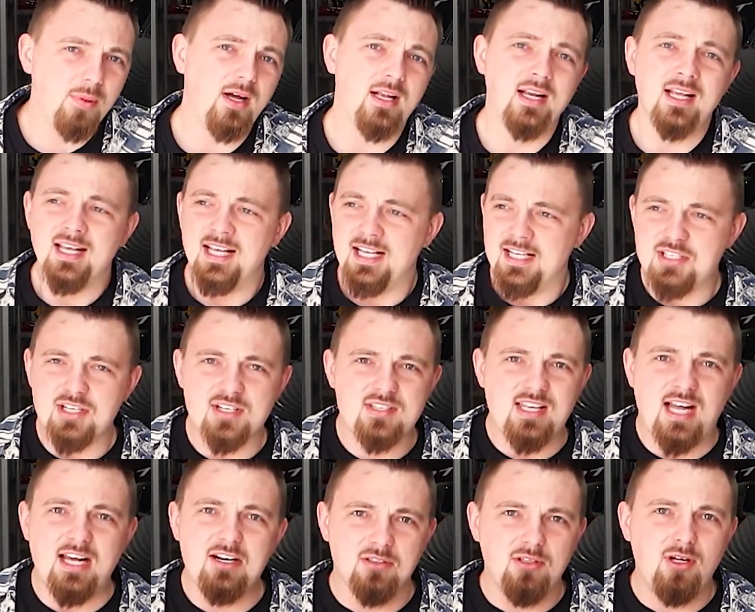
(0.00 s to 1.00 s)
But
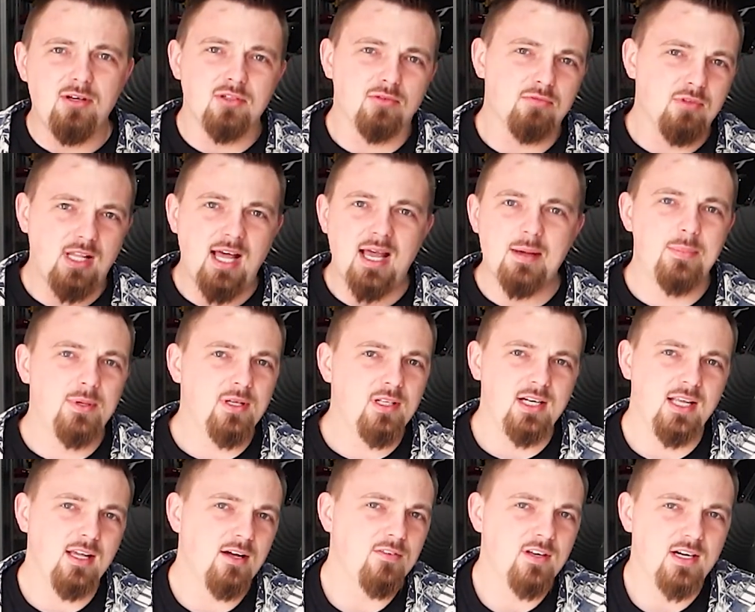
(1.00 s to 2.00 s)
just, I don't know, the
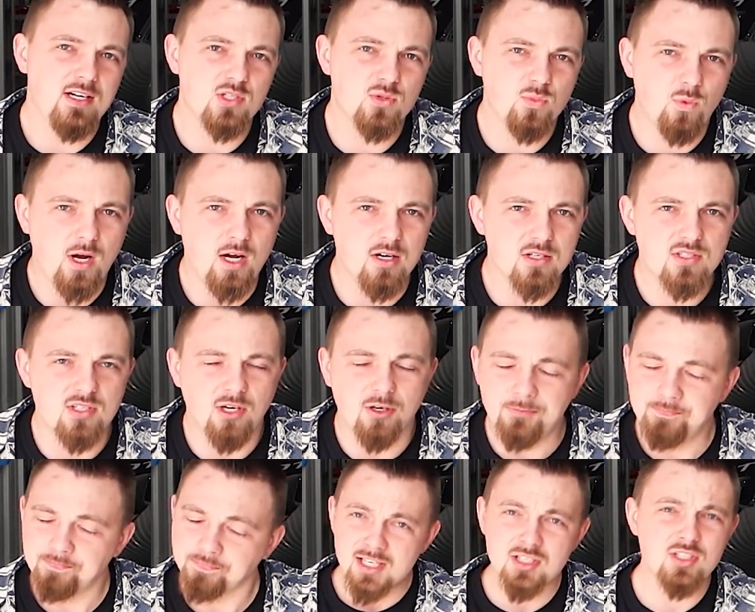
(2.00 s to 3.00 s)
reliability of it as well.
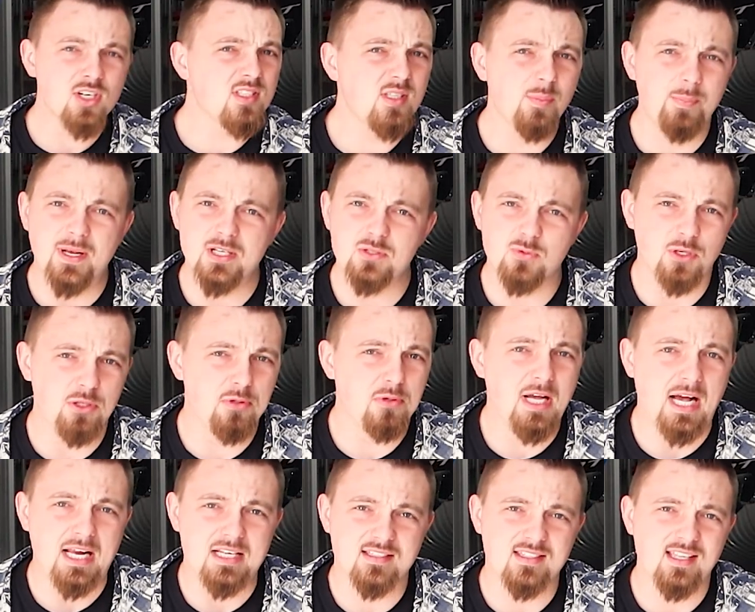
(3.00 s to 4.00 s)
So it just depends what you
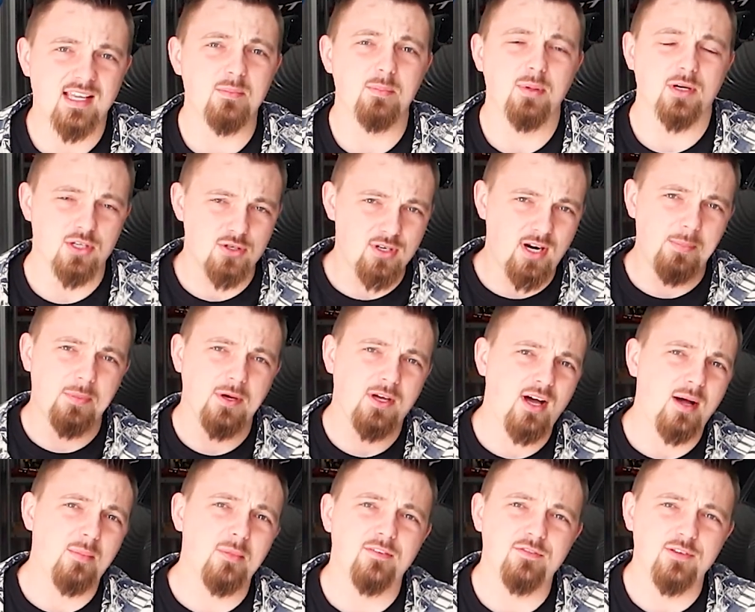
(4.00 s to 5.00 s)
guys think. But drop a
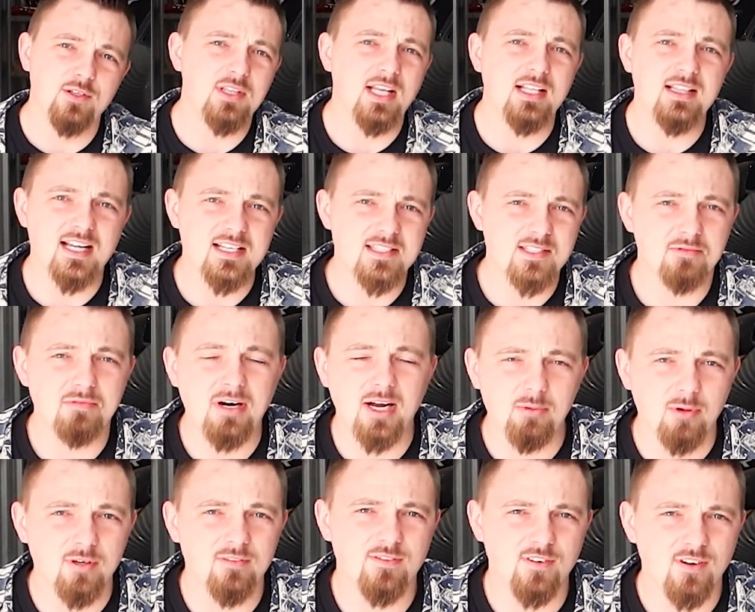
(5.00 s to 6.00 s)
comment if you think that's the
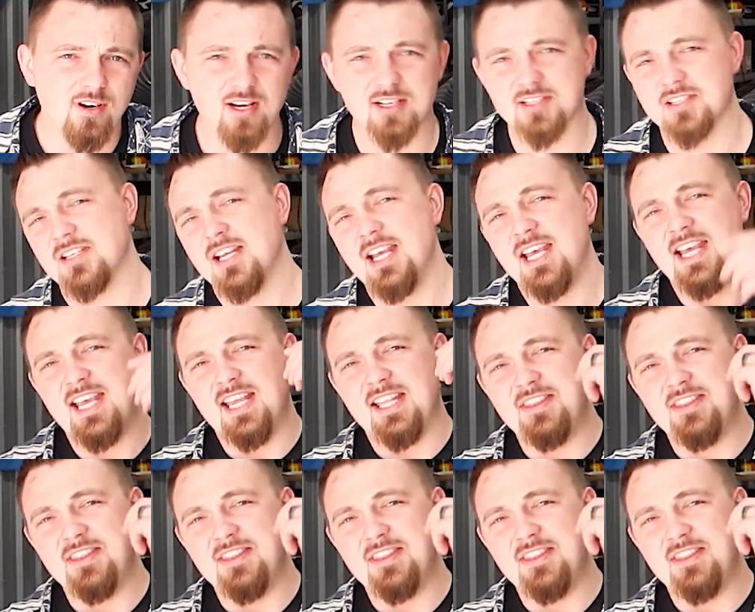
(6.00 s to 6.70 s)
right one for us.